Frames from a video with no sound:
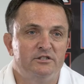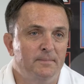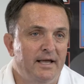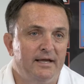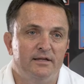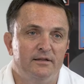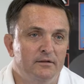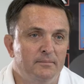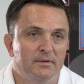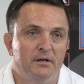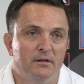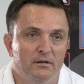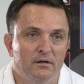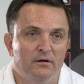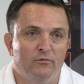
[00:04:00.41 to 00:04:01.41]
smack in the
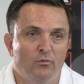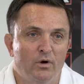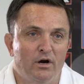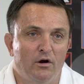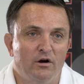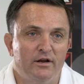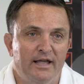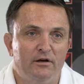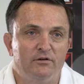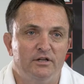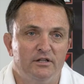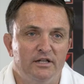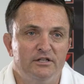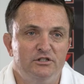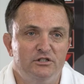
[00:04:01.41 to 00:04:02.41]
middle of where our
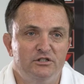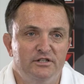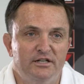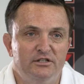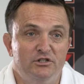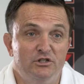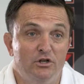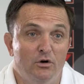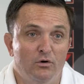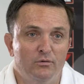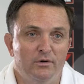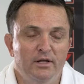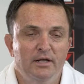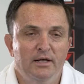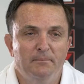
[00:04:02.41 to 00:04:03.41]
calculations had shown.